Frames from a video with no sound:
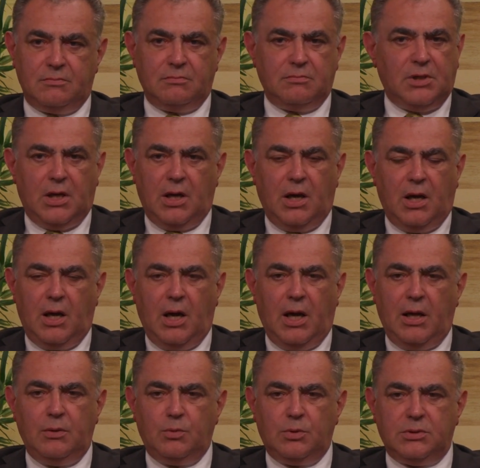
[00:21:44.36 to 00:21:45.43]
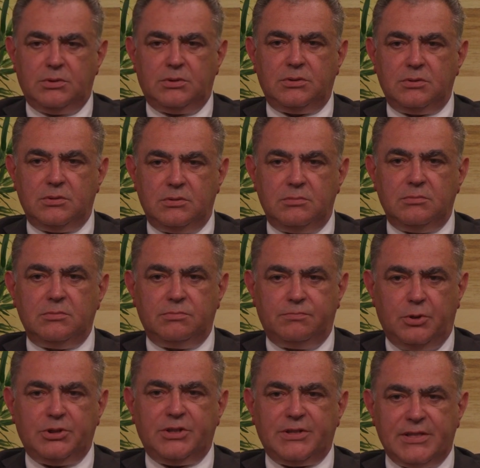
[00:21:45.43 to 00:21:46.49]
I would
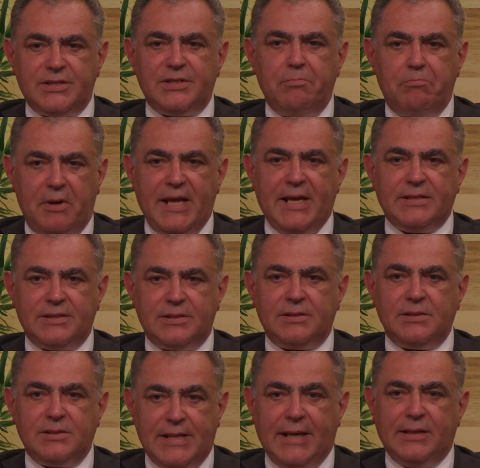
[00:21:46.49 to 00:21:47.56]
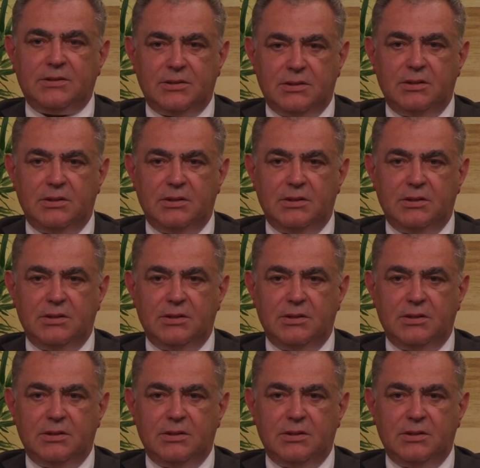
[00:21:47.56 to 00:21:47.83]
put it as simply as that.